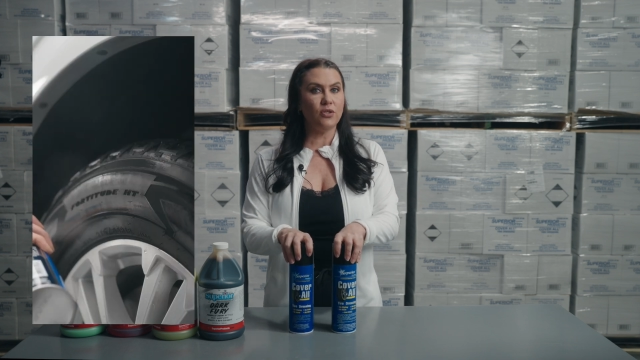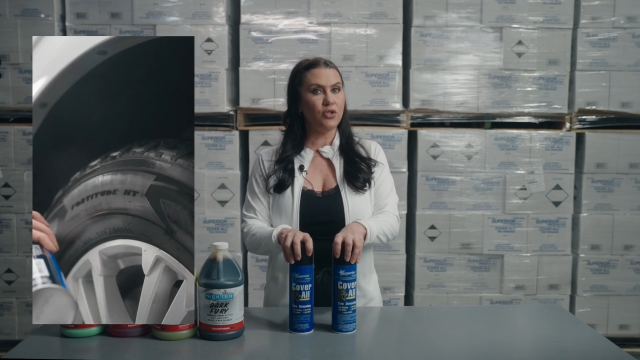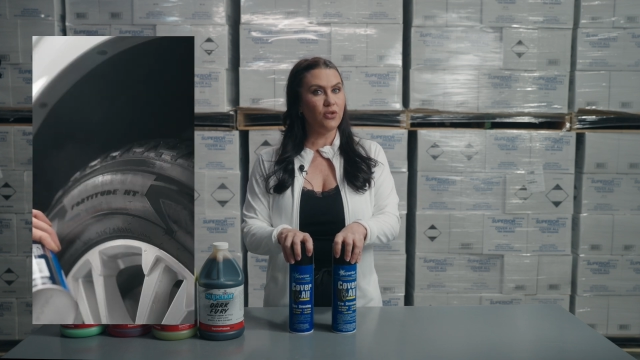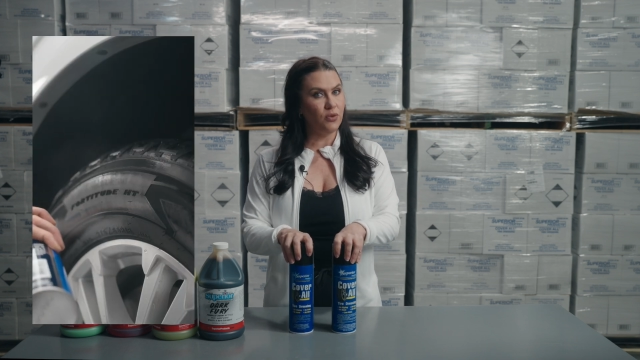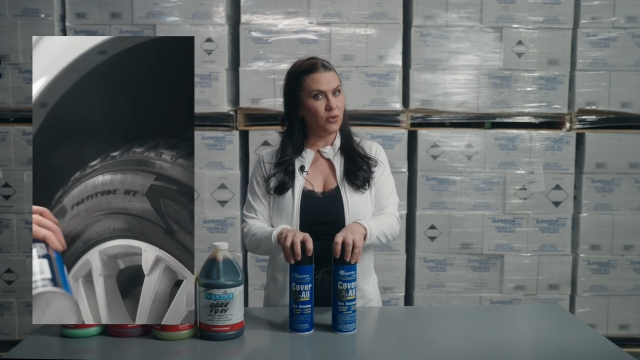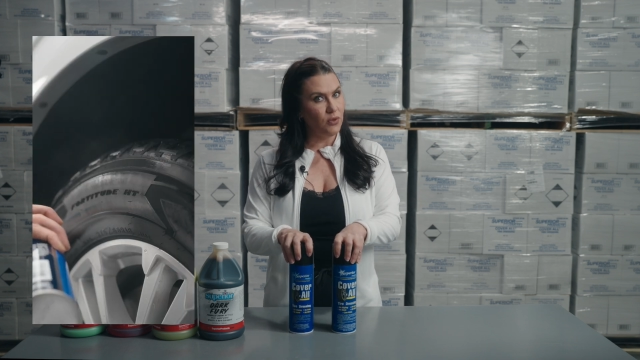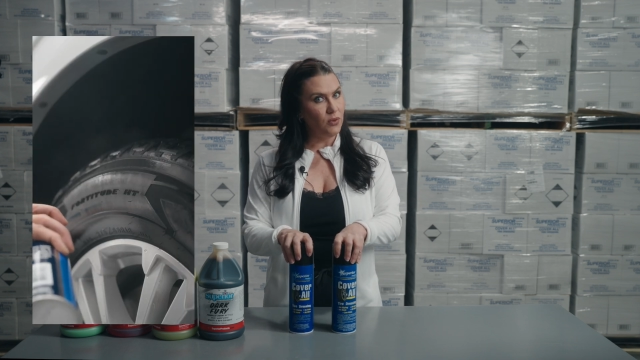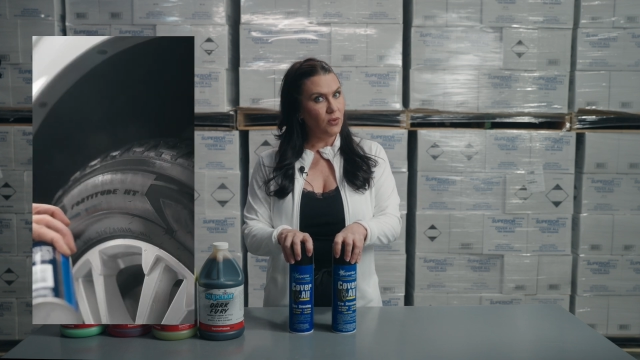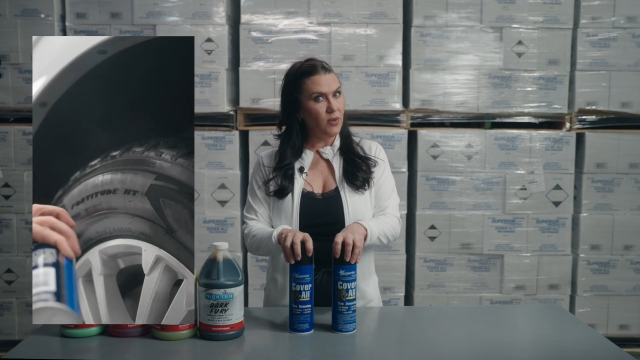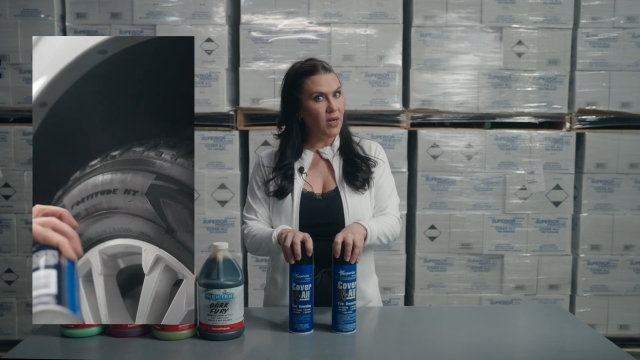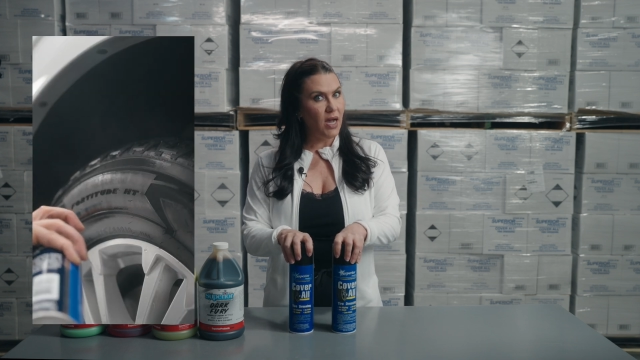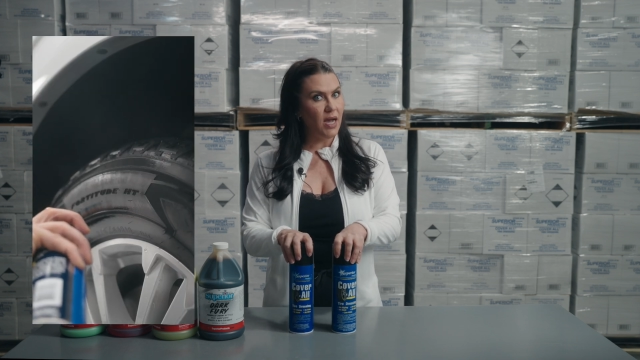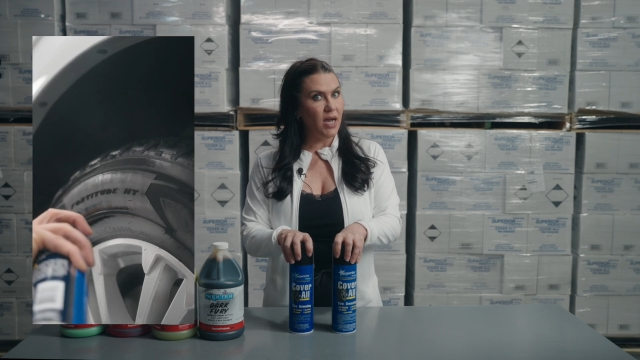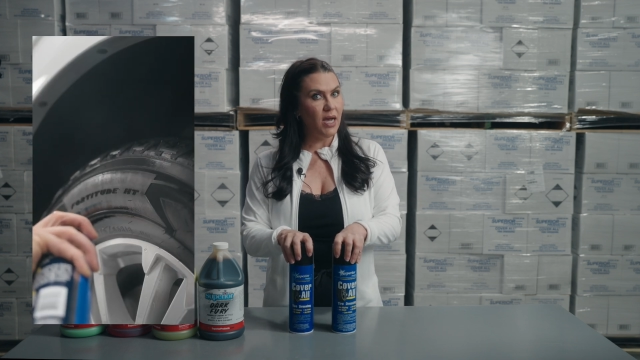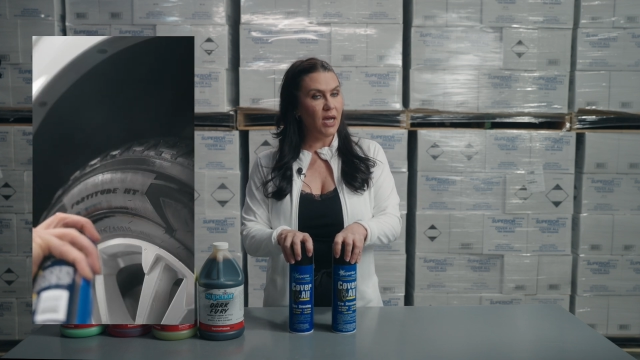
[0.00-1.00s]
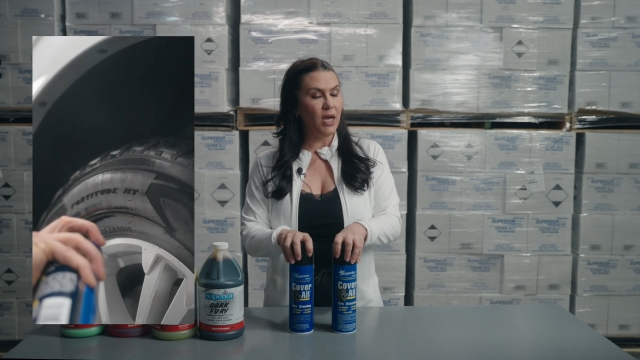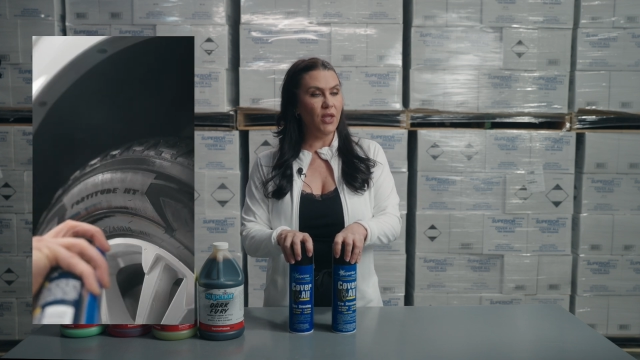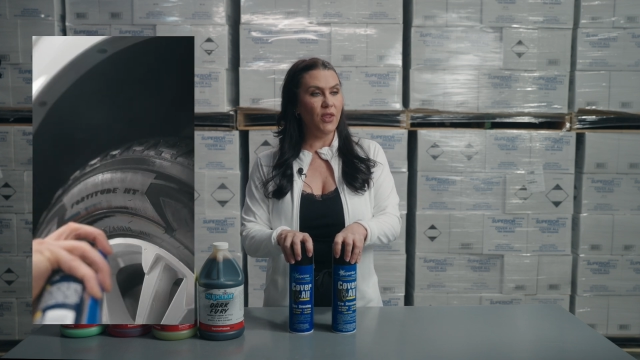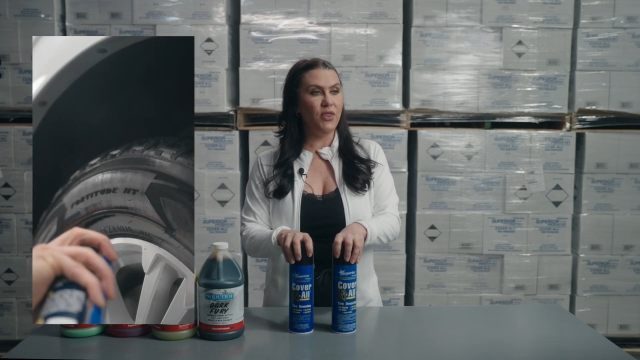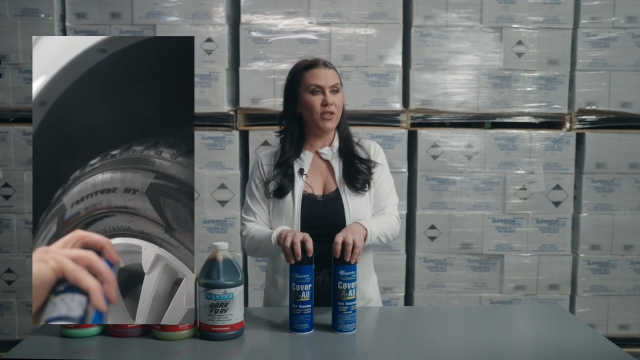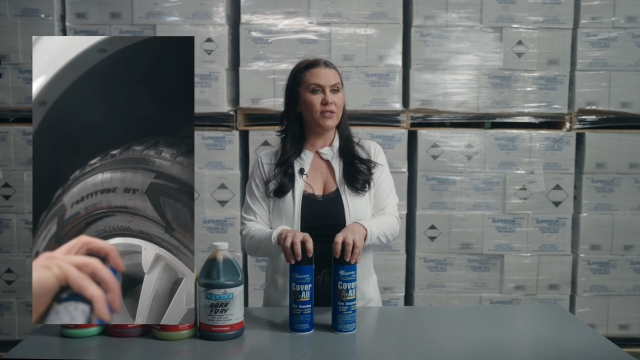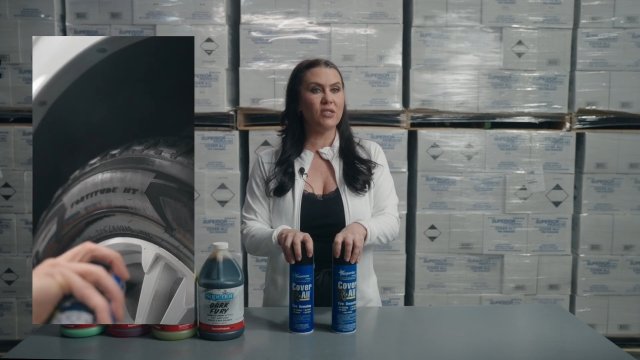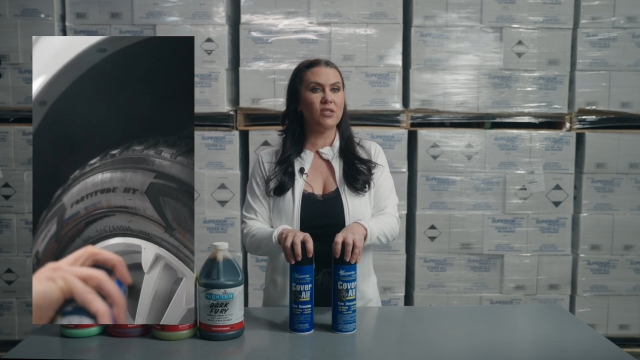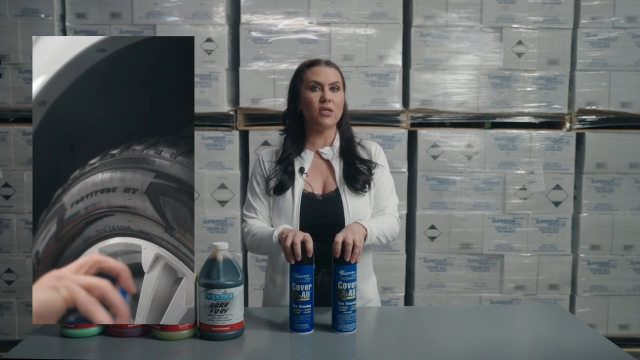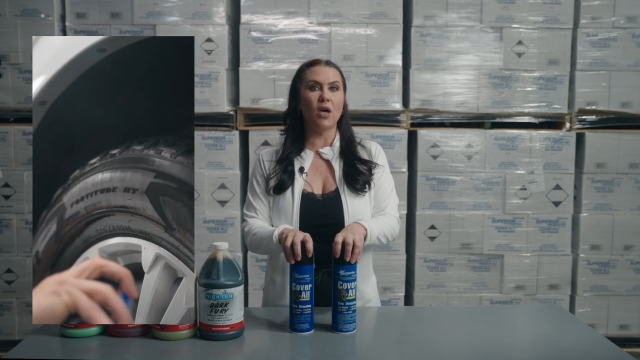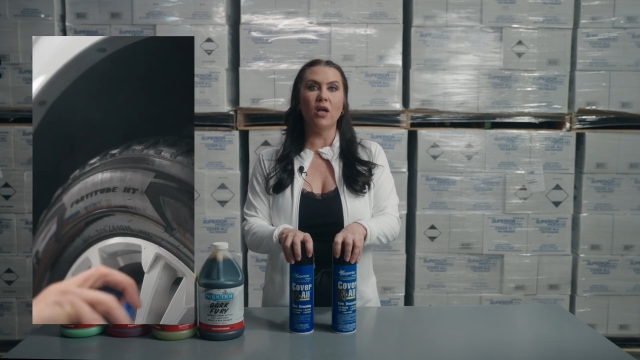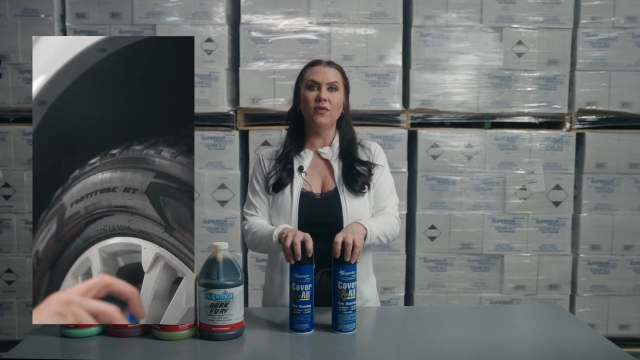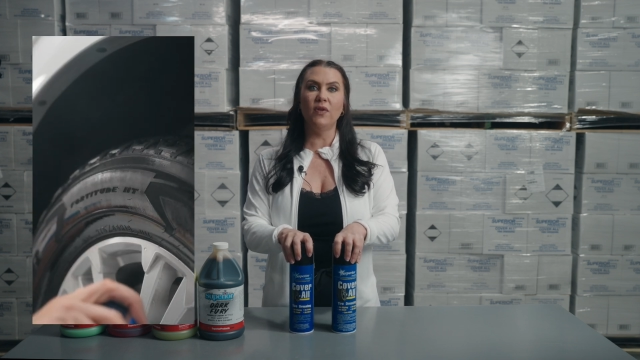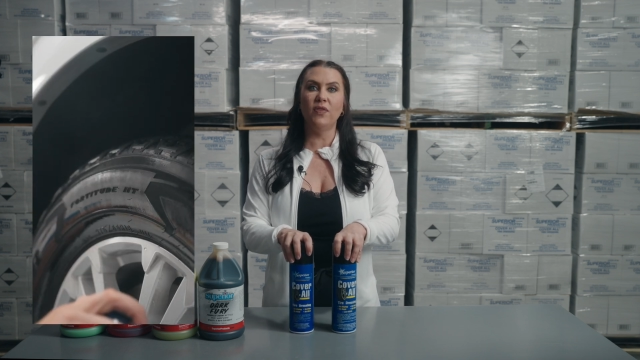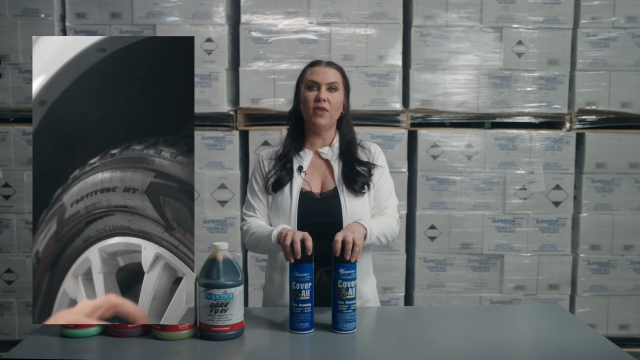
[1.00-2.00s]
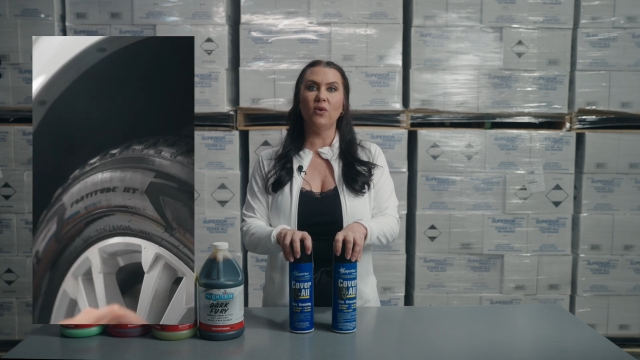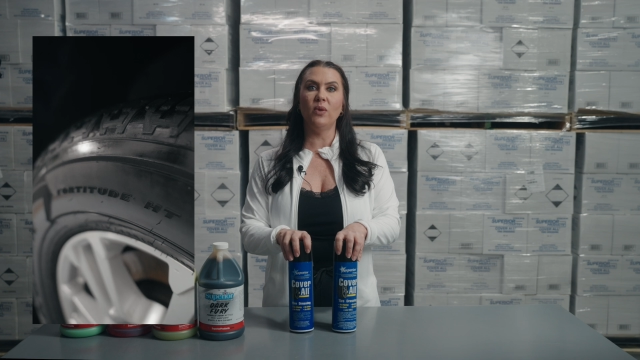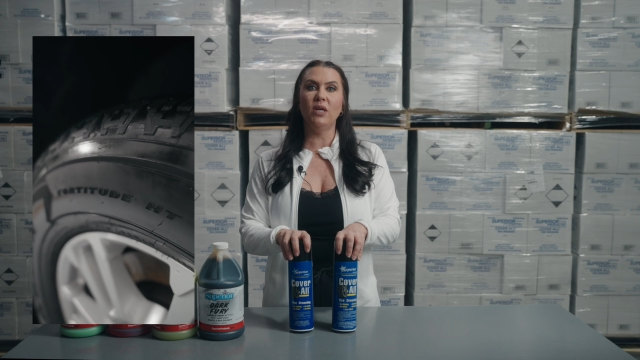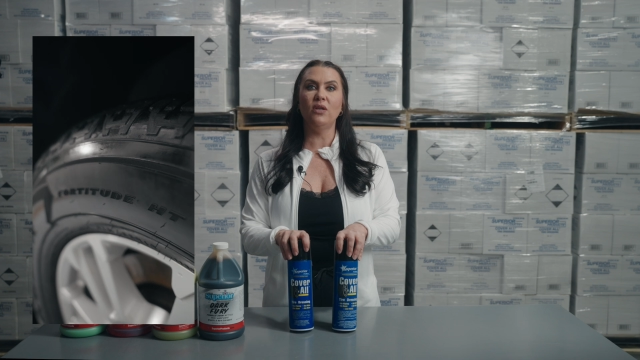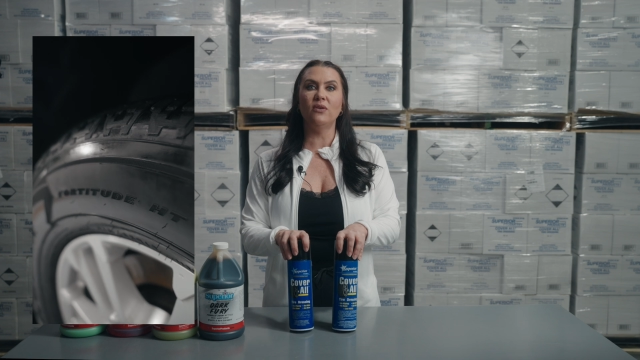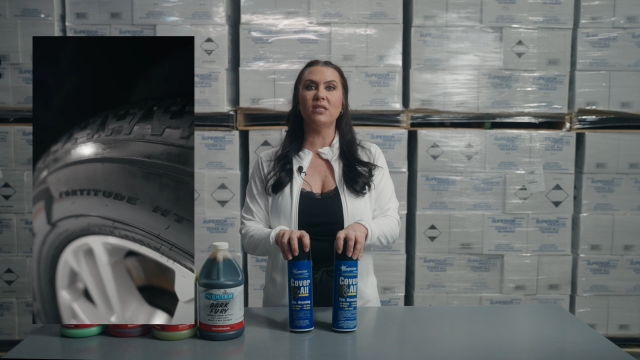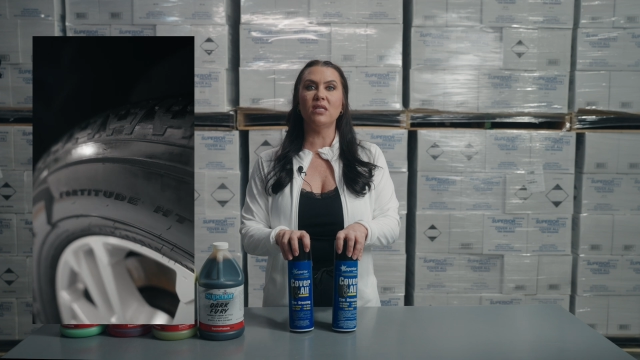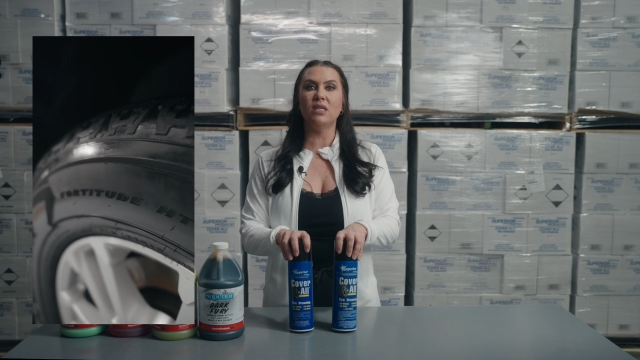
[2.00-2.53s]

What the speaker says: true. The solvent that we use